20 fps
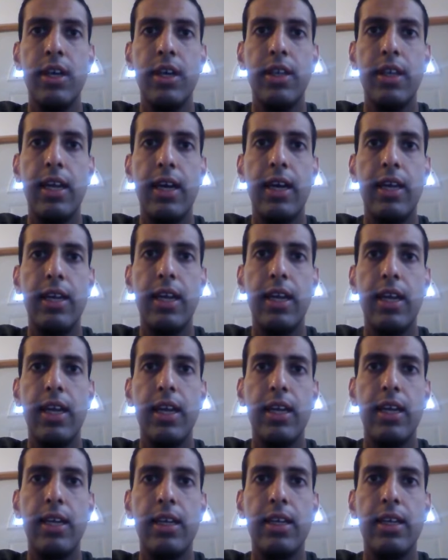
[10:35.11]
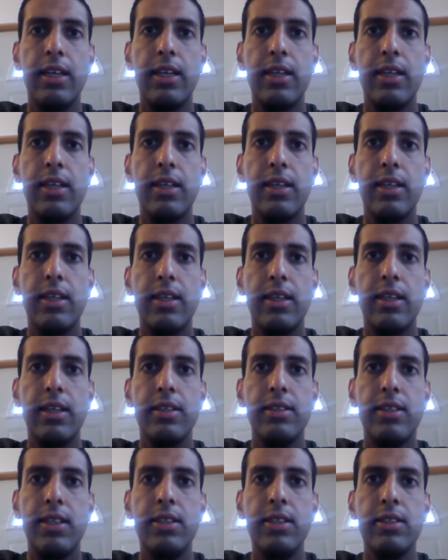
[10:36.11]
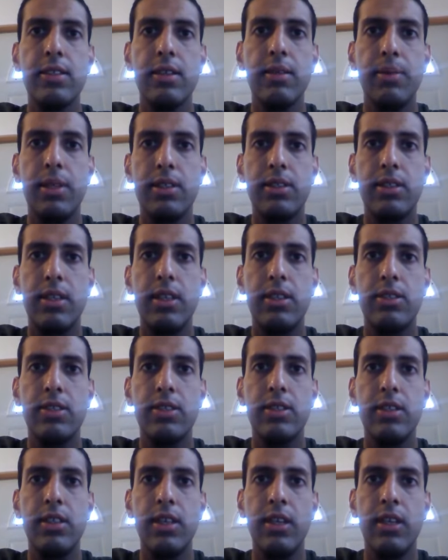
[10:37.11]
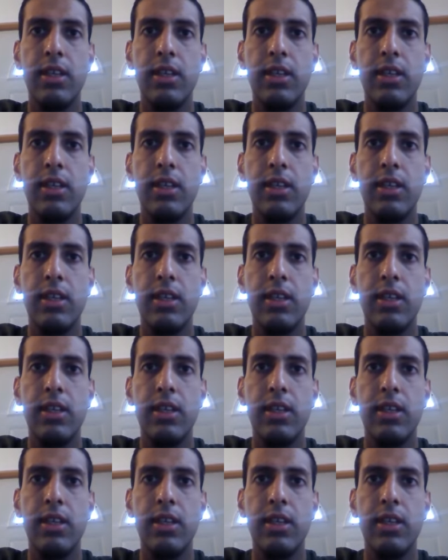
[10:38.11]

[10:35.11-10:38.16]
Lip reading: than a diesel piston engine,